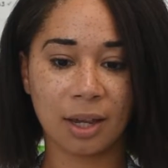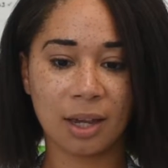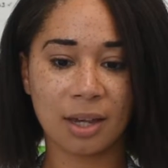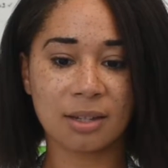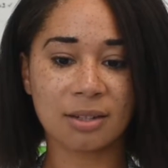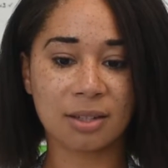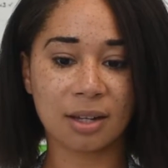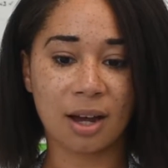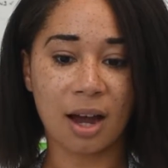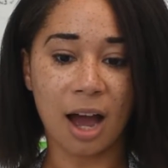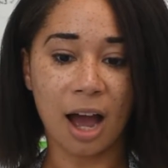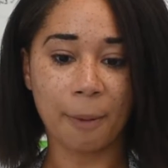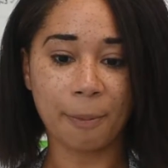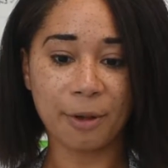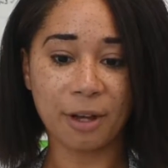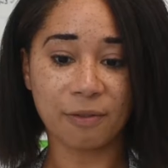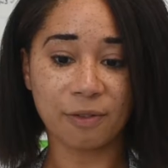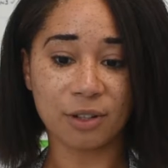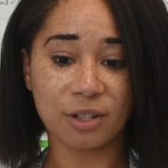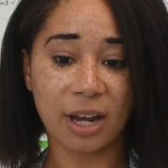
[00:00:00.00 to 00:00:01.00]
Is the
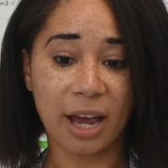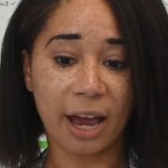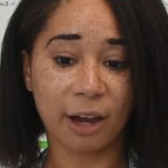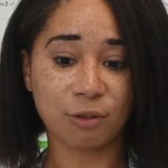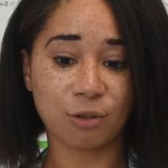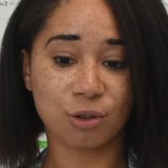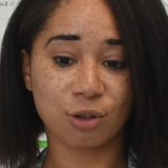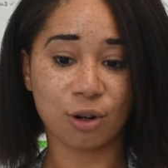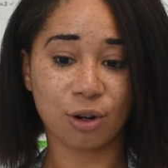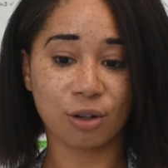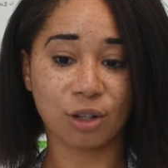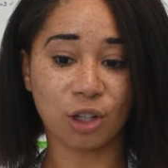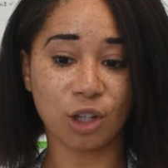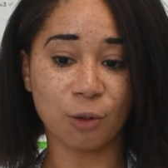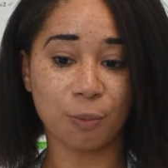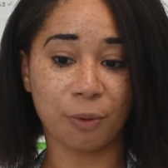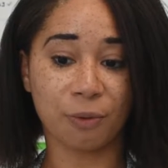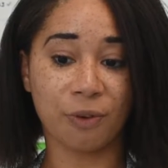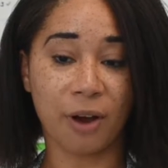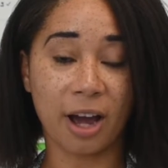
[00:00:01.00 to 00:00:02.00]
copy of the tax return that
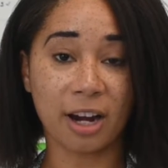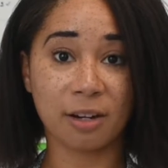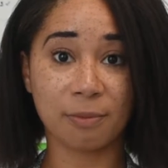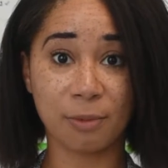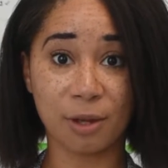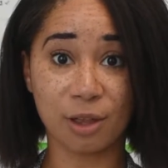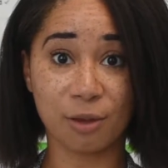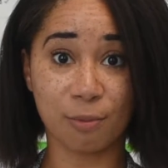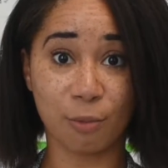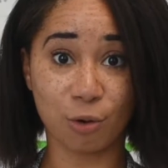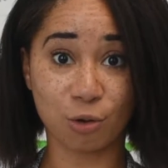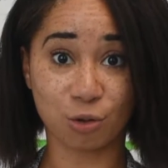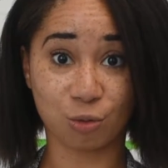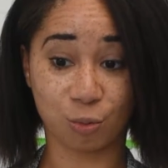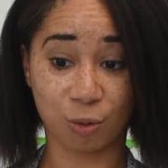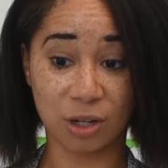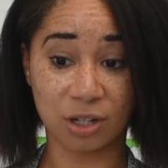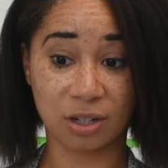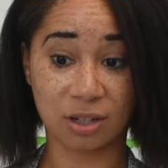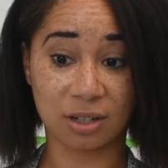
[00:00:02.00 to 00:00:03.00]
you provided me the most
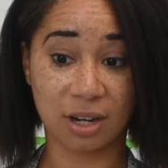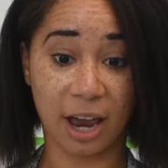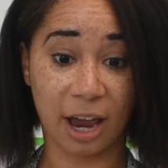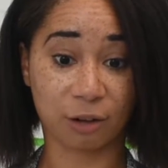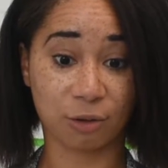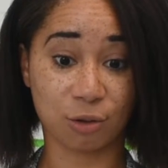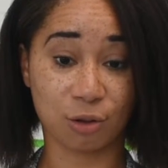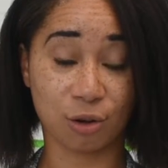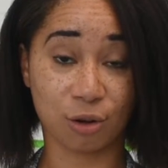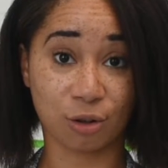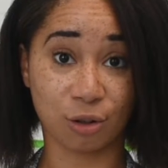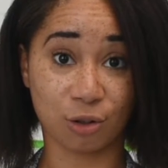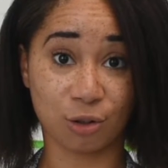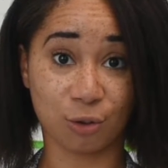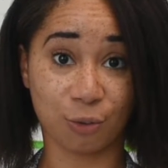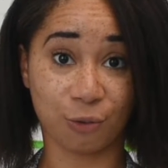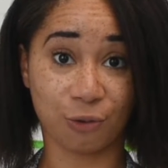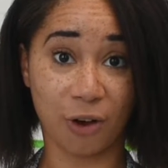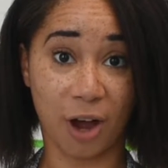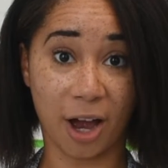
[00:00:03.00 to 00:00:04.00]
recent tax return that
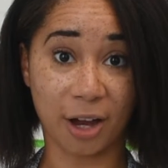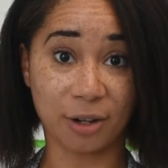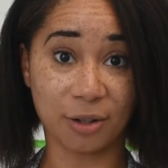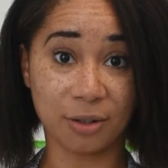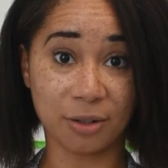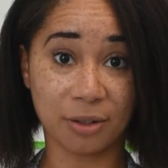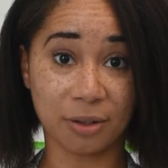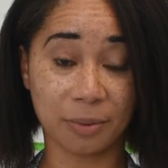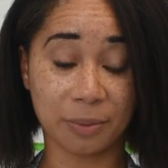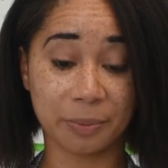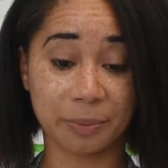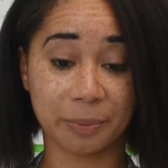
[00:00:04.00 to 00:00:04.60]
you filed?